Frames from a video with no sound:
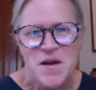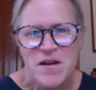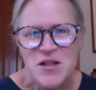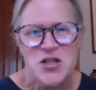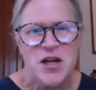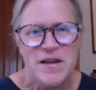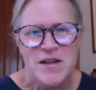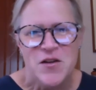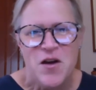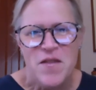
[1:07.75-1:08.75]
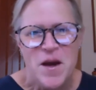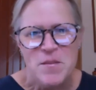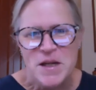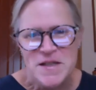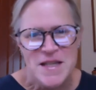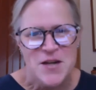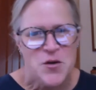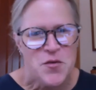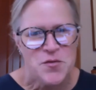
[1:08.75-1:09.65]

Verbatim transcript: kind of check in on them as they go